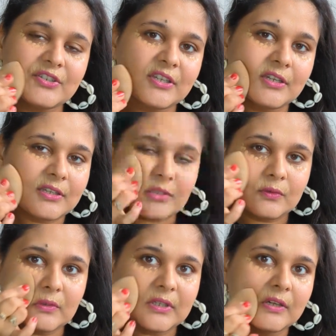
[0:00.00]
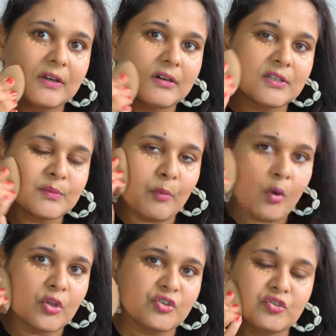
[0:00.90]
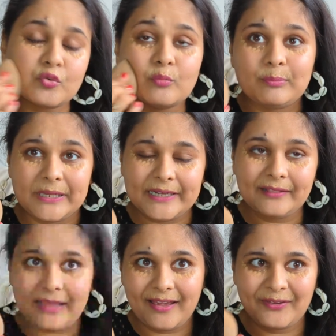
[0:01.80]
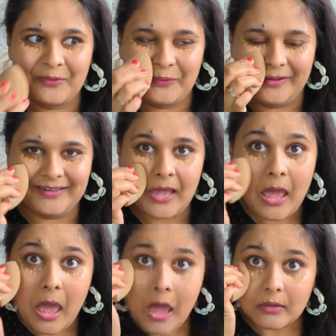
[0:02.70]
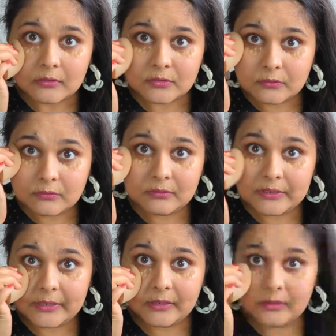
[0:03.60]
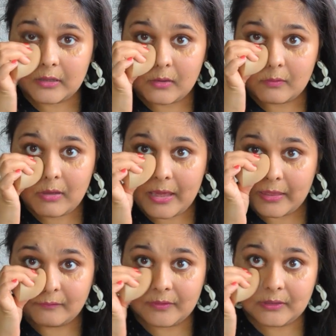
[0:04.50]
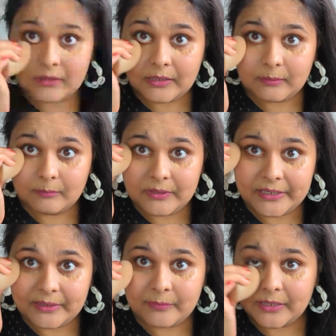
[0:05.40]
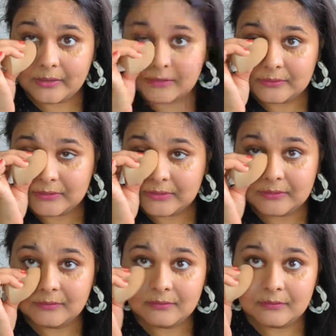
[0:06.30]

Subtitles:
She is using her sponge to blend, thank god. So now I will blend my concealer.